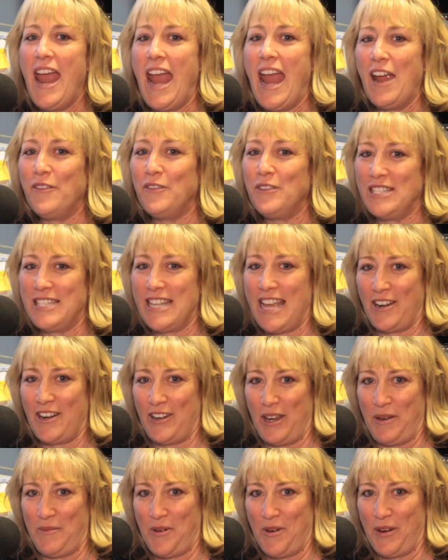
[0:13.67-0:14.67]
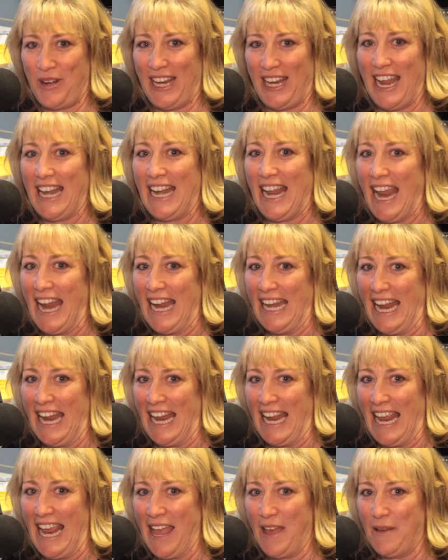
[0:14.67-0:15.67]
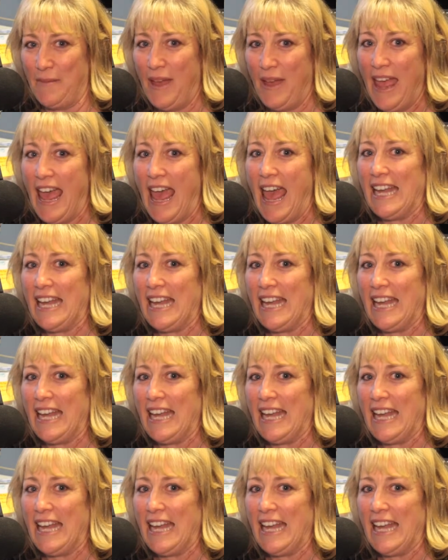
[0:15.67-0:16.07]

every Saturday morning at 8 a.m.